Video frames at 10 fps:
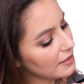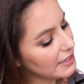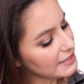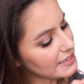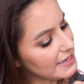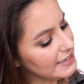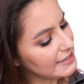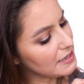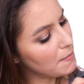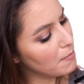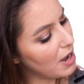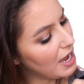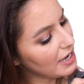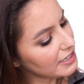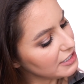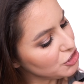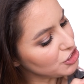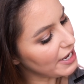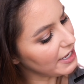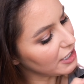This is Marc
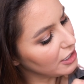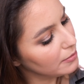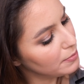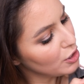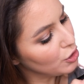Jacob